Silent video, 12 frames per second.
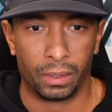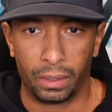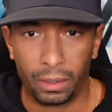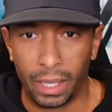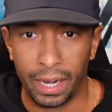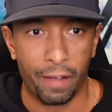
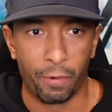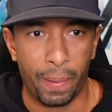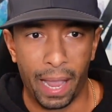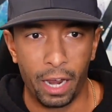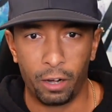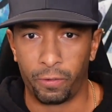They never
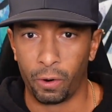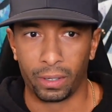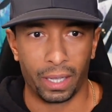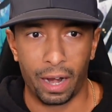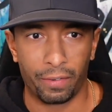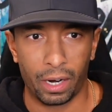paid for it. They
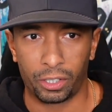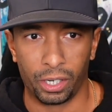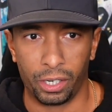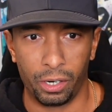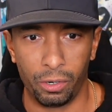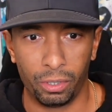never actually
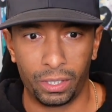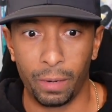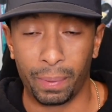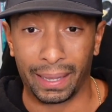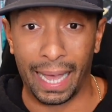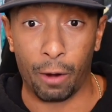used it,
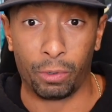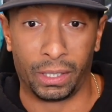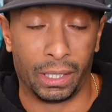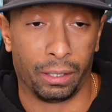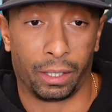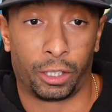but that was
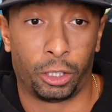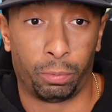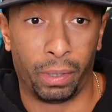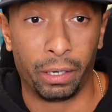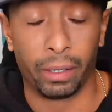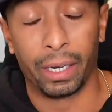their
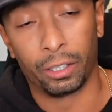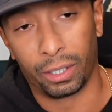experience.